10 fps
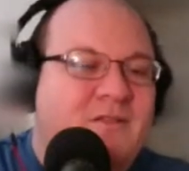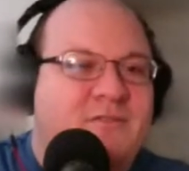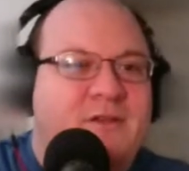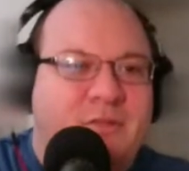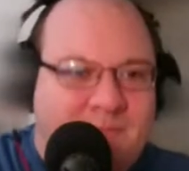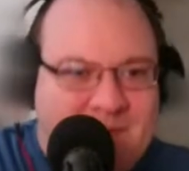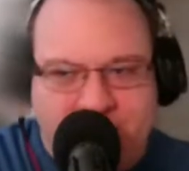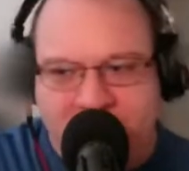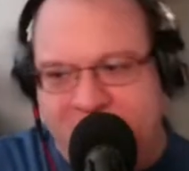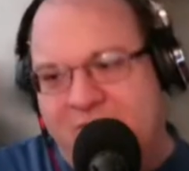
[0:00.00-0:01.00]
So the
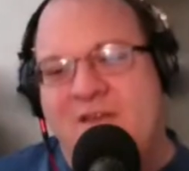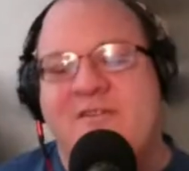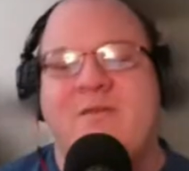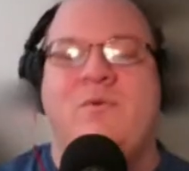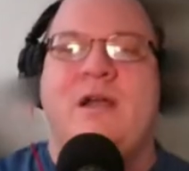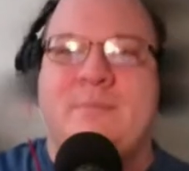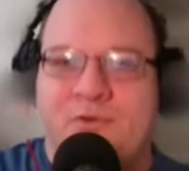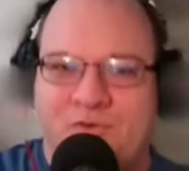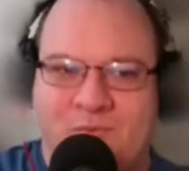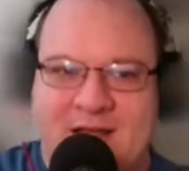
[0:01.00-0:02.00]
peoples eventually were
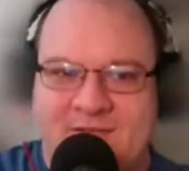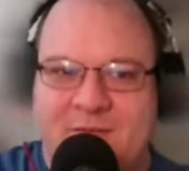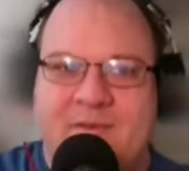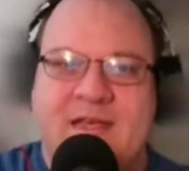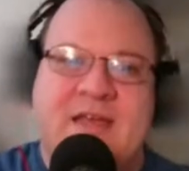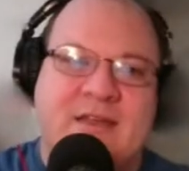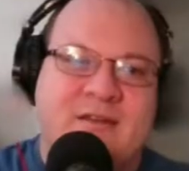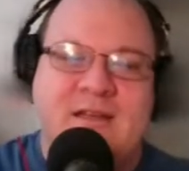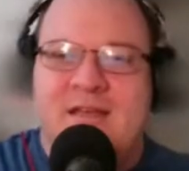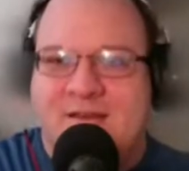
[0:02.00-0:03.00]
able to rise up again,